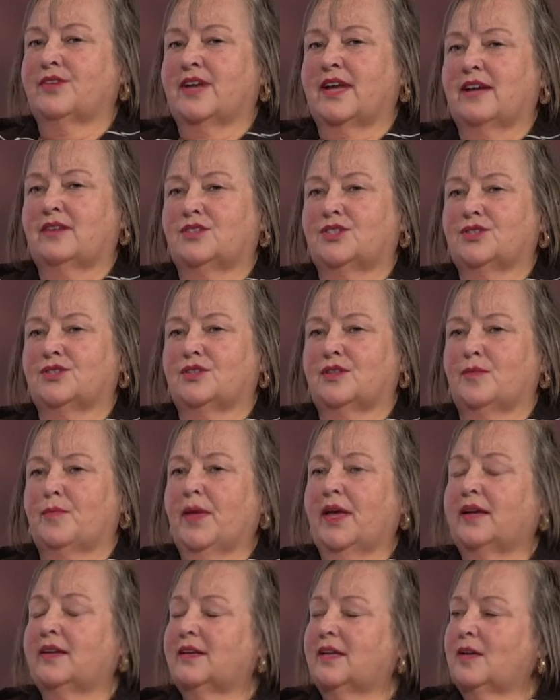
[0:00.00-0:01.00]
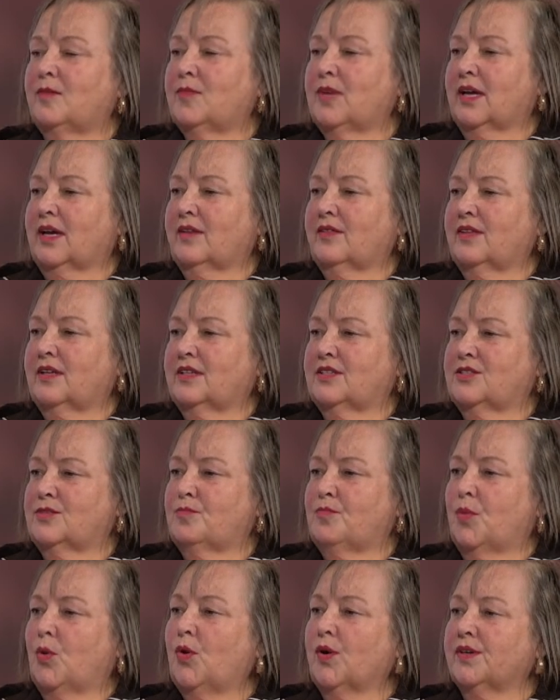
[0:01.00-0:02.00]
now during the pandemic, I think it's
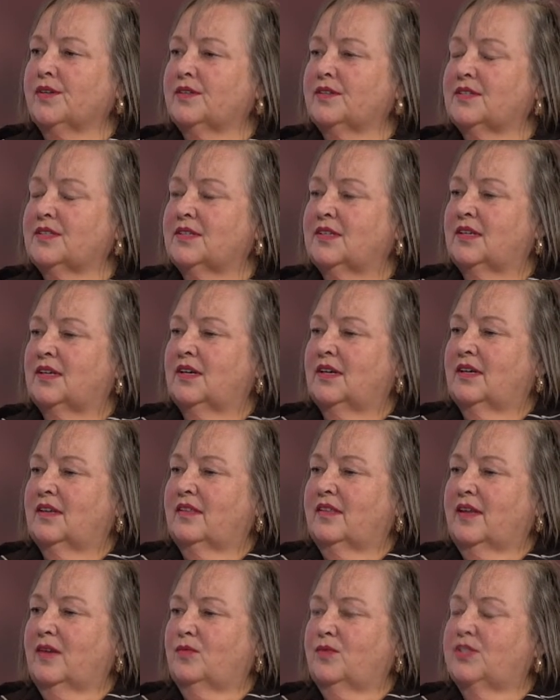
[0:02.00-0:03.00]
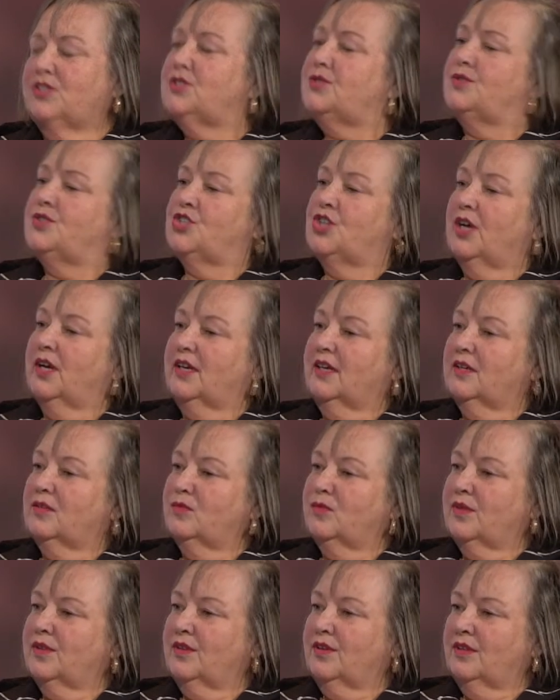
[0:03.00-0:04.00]
important that we do check in
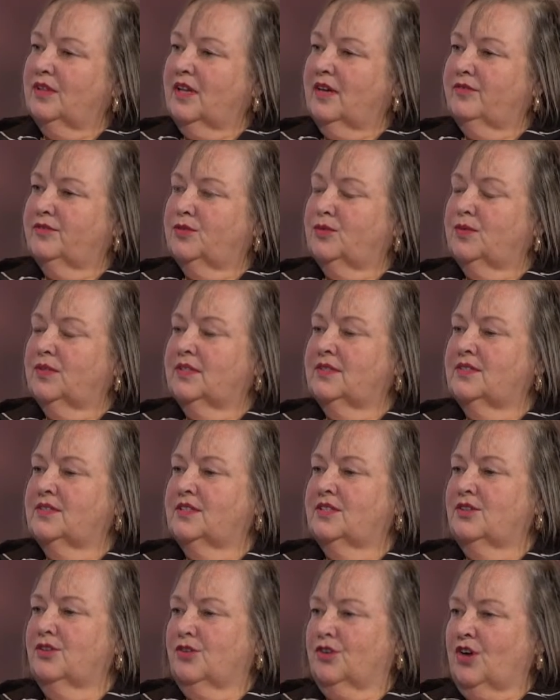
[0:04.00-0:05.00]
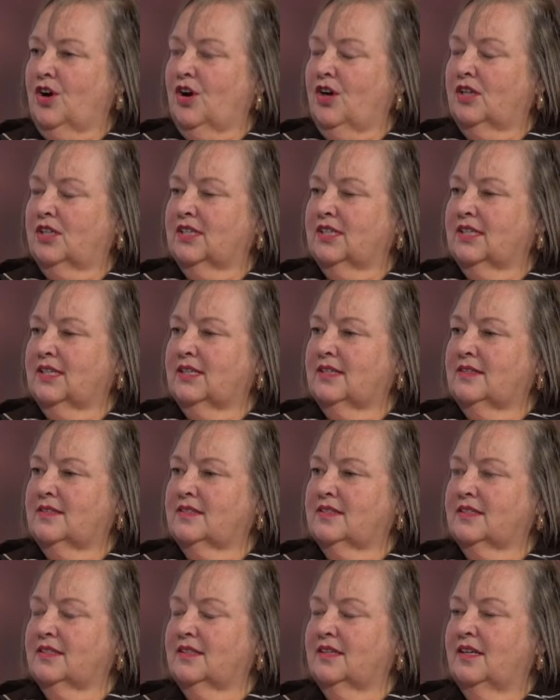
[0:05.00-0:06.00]
with our loved ones and our colleagues
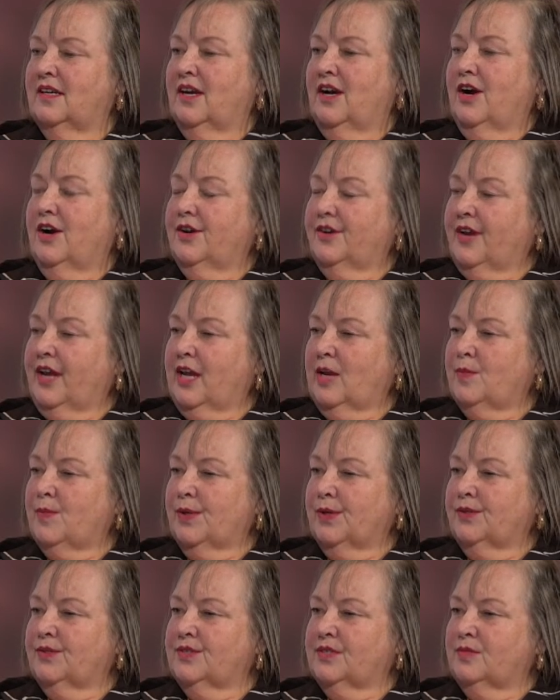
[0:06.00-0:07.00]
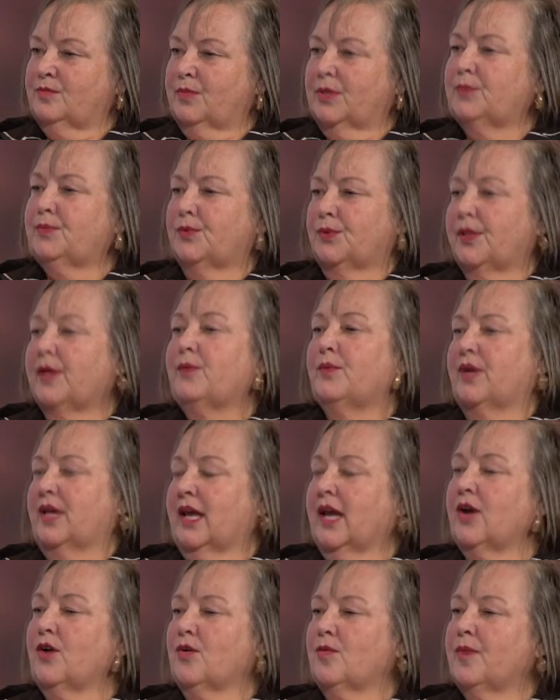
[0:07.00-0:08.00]
and our neighbors and people that we
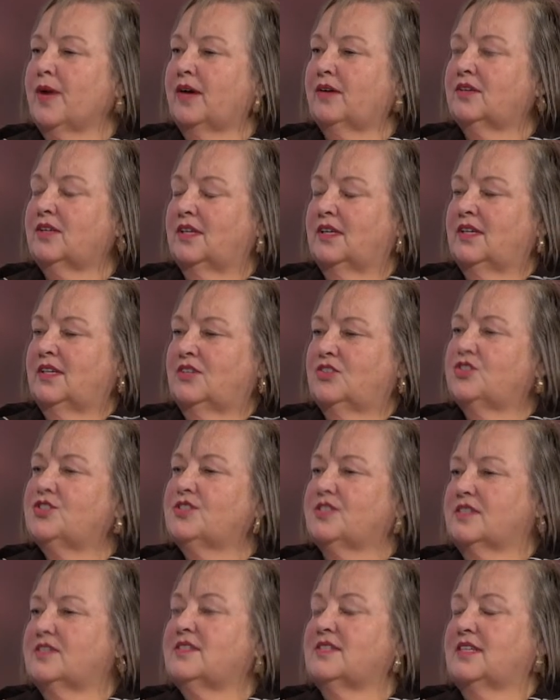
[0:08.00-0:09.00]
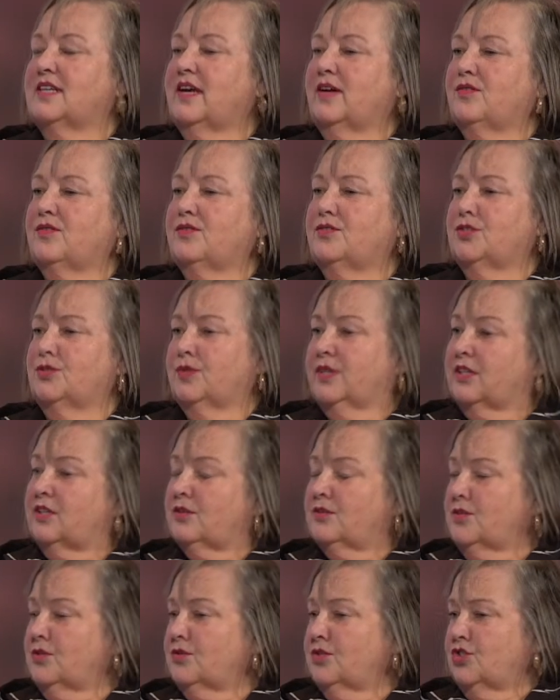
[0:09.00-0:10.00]
care about just to see how they're doing and
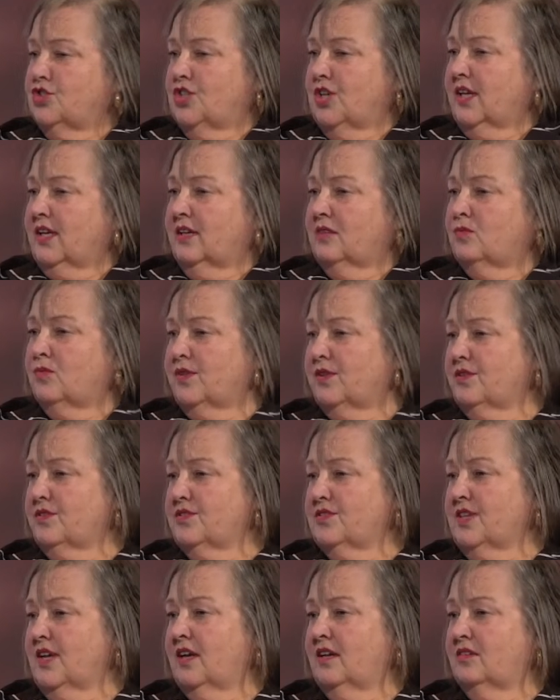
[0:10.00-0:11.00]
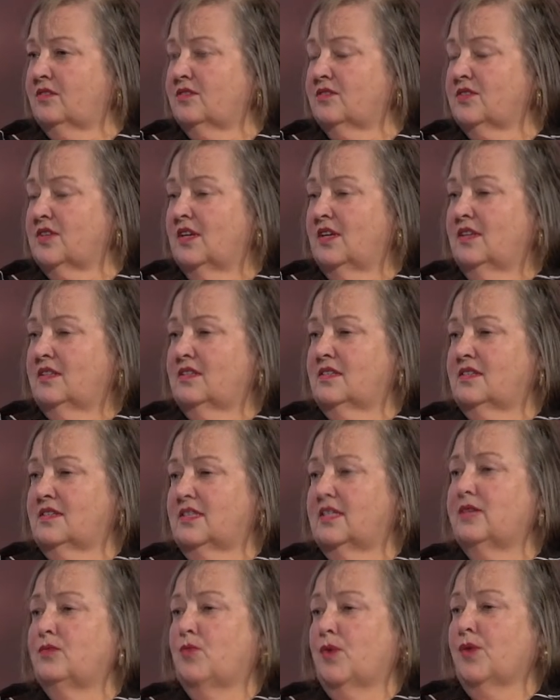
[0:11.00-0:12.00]
also to check in with ourselves to
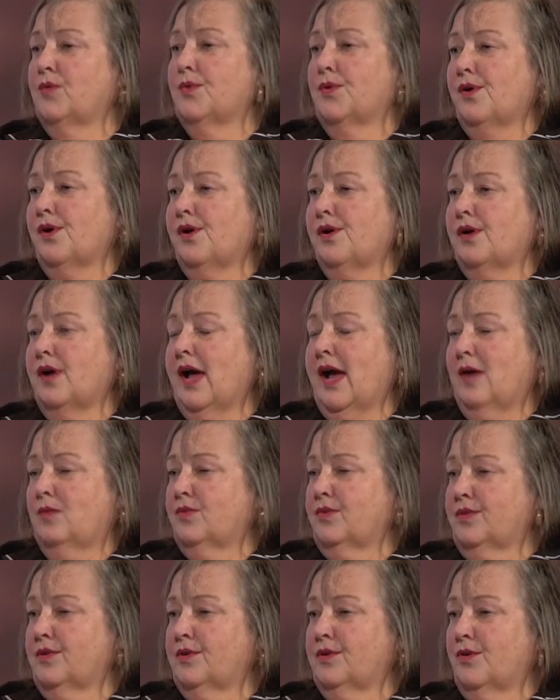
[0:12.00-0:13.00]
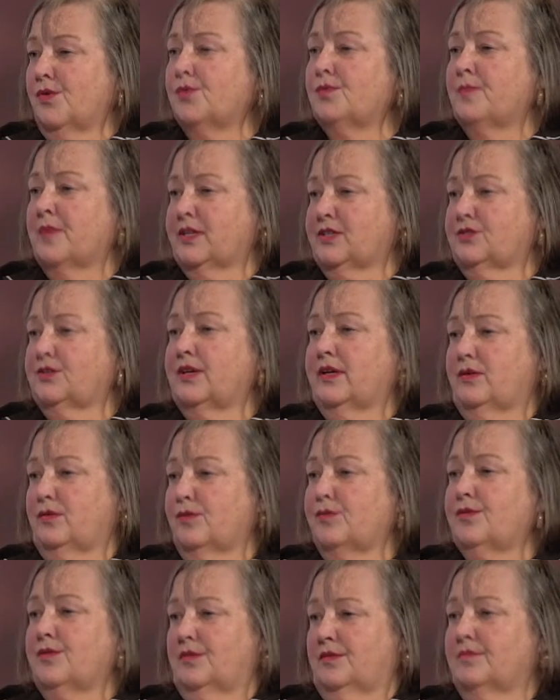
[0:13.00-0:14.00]
see where we're at with our own mental
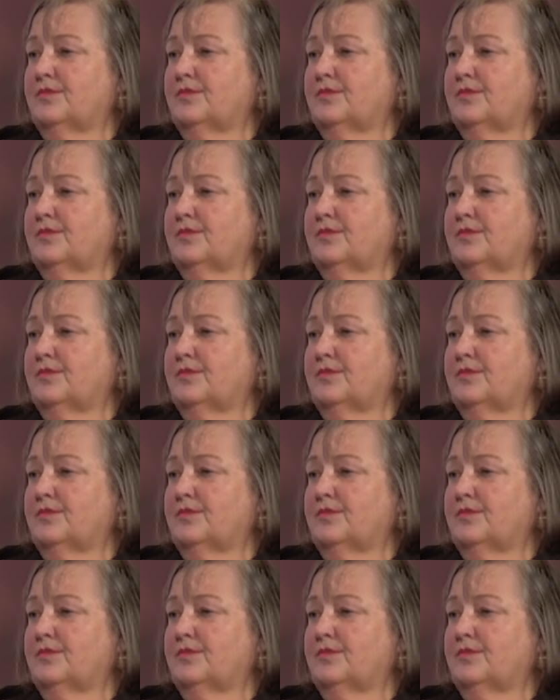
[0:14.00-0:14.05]
health.